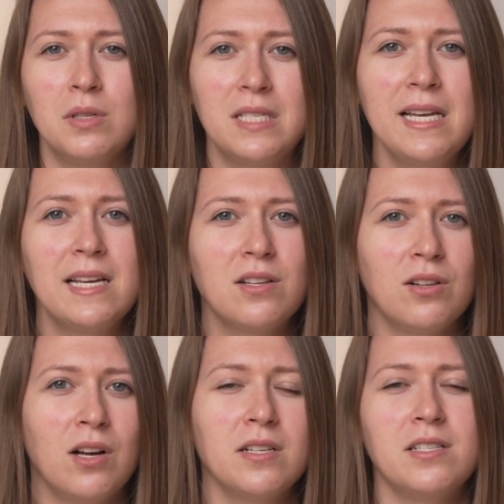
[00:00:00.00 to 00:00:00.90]

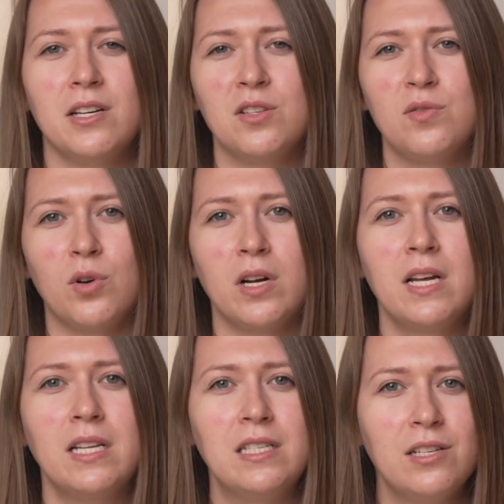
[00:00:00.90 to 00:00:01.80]
DSLR stands for
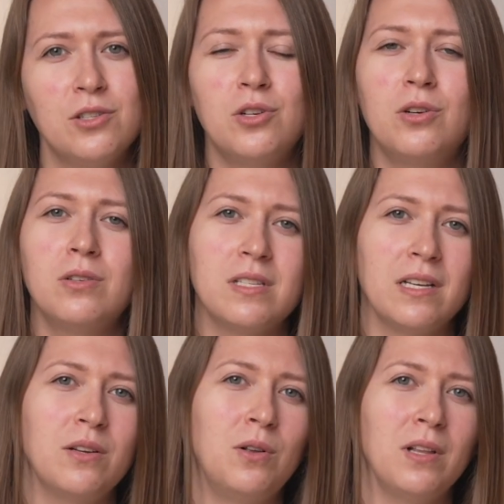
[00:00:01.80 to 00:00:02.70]
Digital
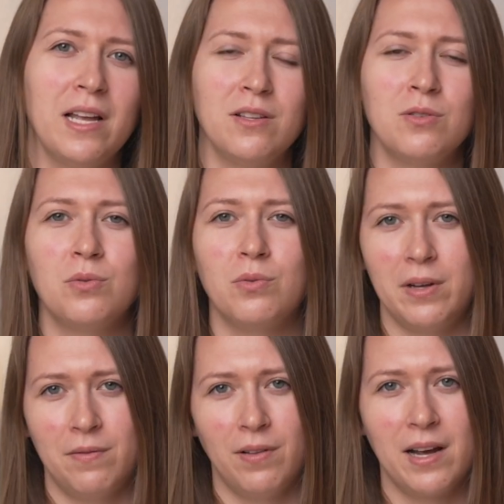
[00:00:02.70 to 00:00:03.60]
Single Lens
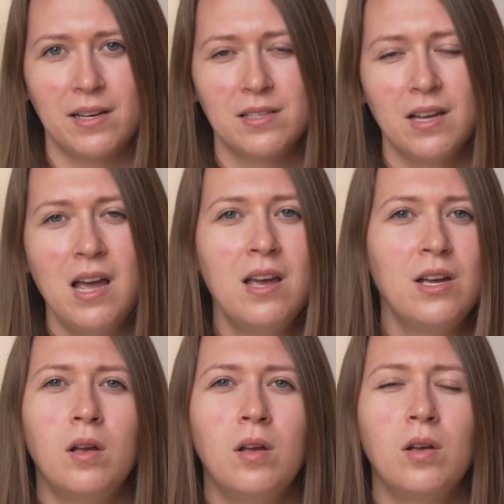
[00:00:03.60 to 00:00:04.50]
Reflex.
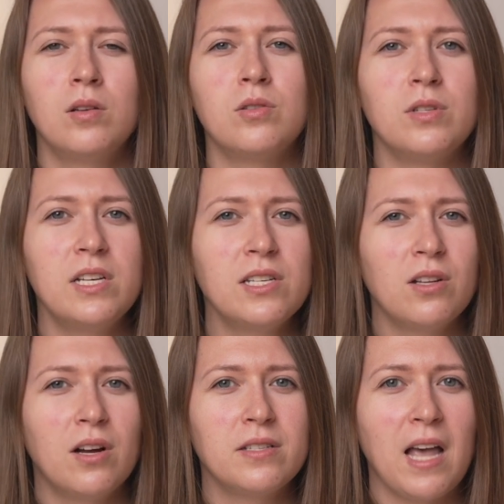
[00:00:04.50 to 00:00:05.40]
So
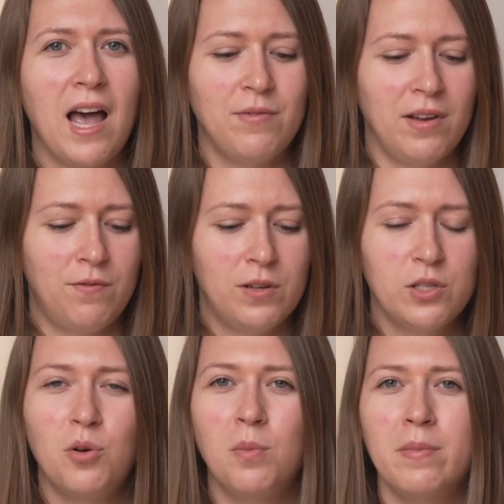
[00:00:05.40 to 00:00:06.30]
DSLRs have a
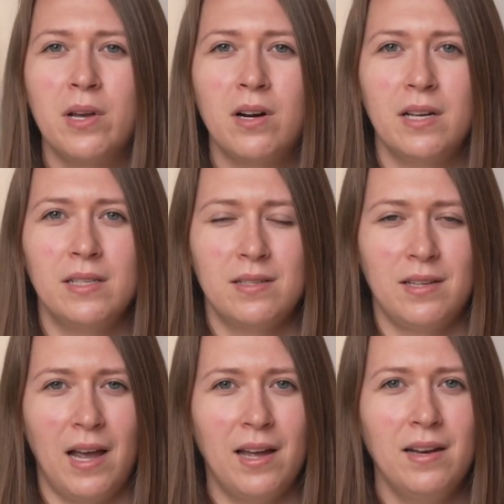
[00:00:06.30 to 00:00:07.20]
physical mirror
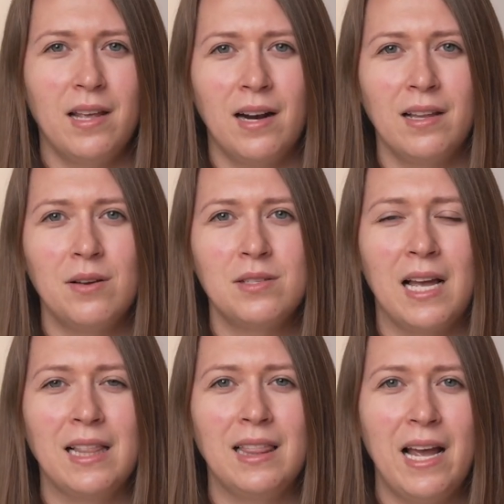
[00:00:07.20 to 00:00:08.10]
inside that allows
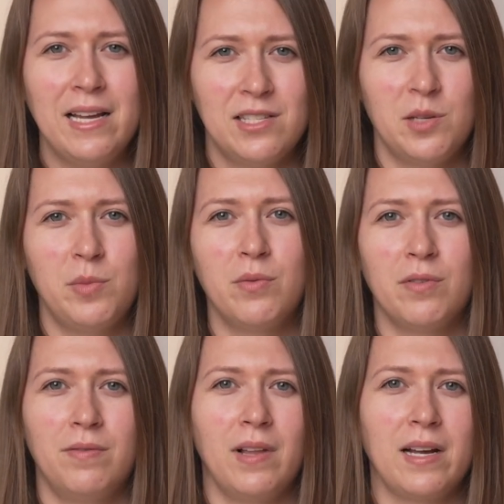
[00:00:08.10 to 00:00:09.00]
that light to be
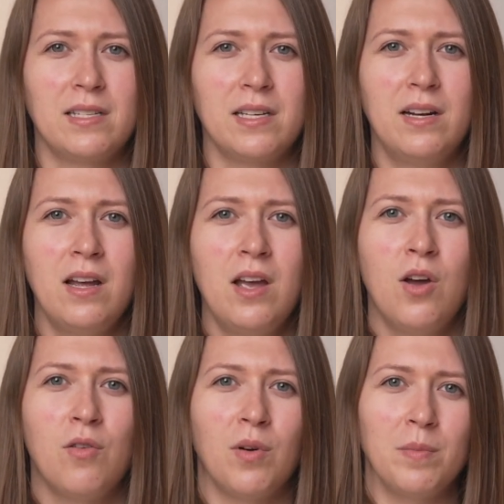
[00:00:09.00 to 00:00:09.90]
reflected
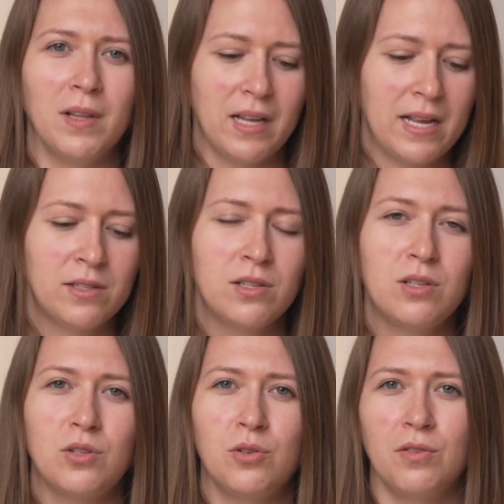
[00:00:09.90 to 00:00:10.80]
from the lens
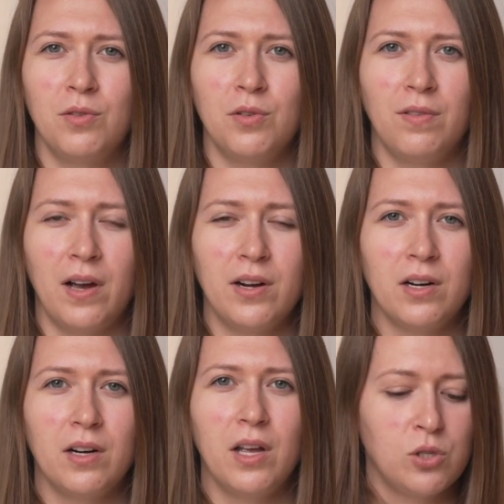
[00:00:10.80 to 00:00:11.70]
to the
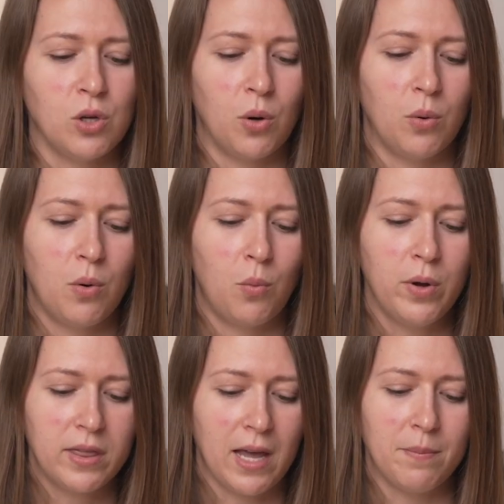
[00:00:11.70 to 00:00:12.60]
viewfinder. So
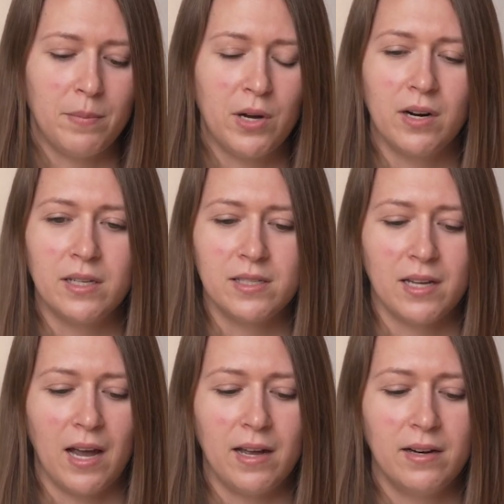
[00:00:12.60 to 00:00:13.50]
with that mirror
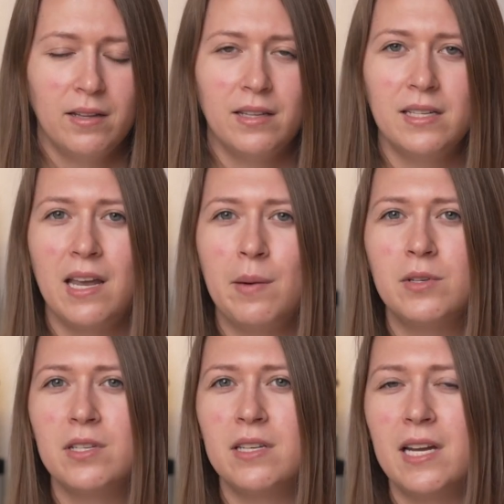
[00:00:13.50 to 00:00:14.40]
inside, these
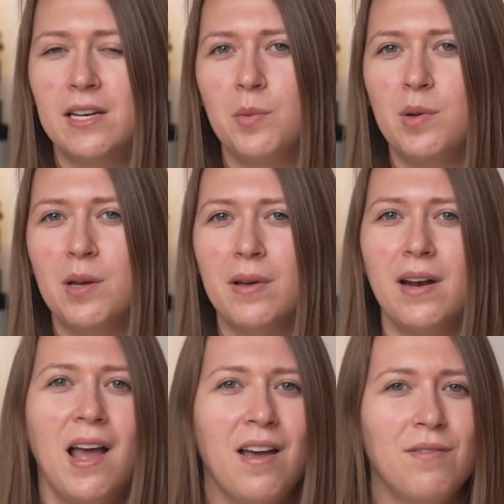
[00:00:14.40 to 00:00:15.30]
cameras can tend to be a bit
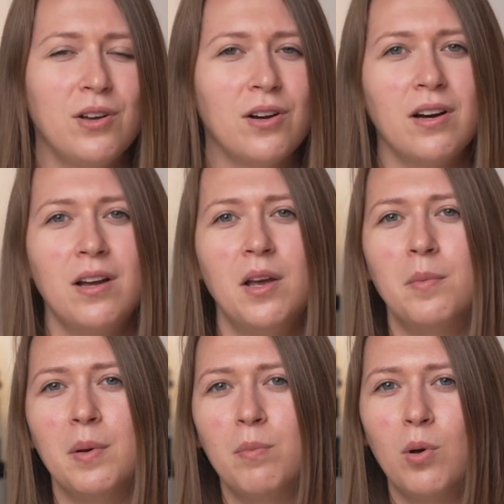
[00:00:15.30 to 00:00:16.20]
heavier, a
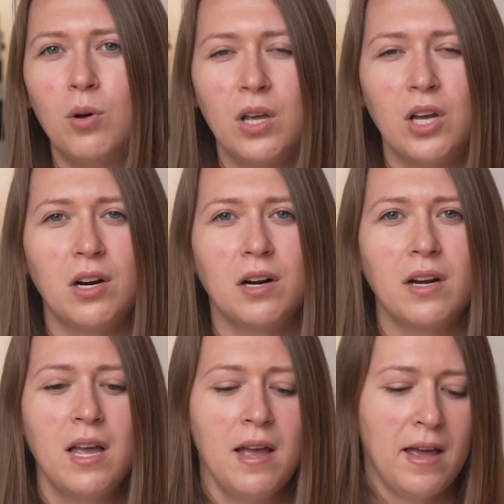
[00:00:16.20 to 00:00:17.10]
bit
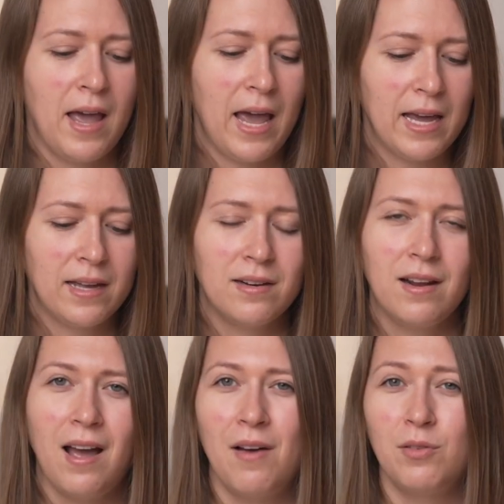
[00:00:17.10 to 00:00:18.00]
bulkier, and
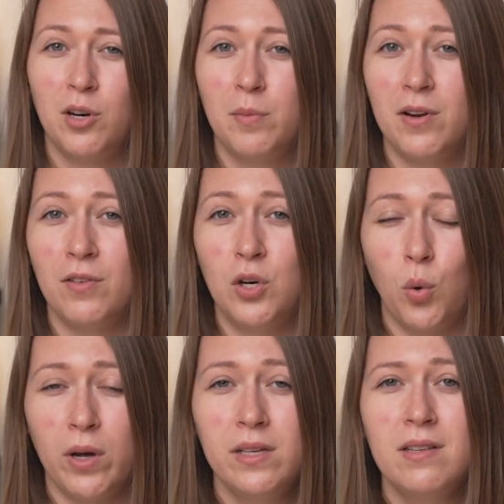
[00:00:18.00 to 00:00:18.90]
have a little bit of a
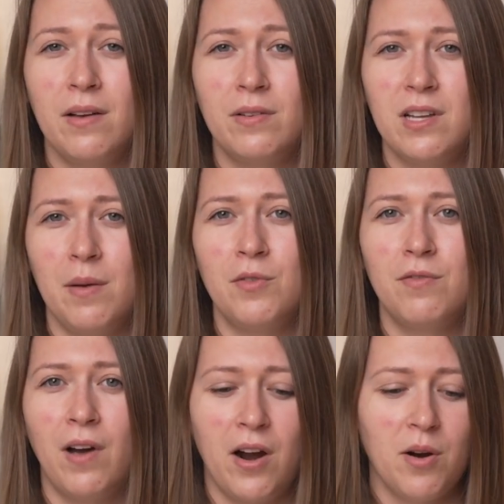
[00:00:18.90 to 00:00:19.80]
noise every time you
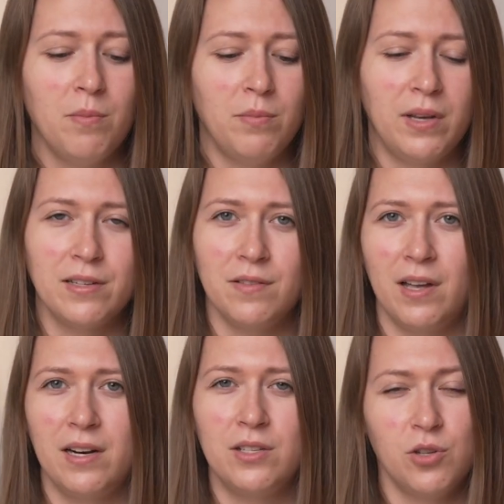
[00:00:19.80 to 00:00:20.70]
fire because of
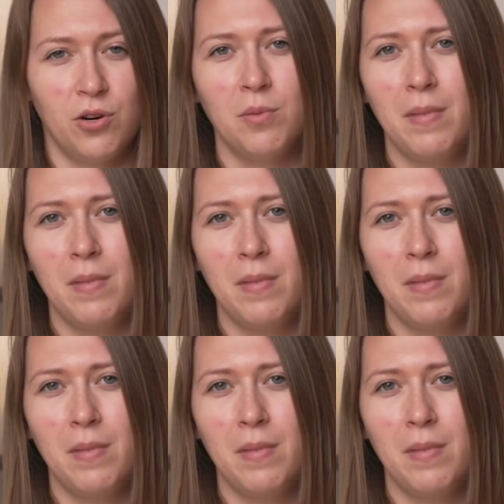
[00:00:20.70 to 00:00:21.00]
that internal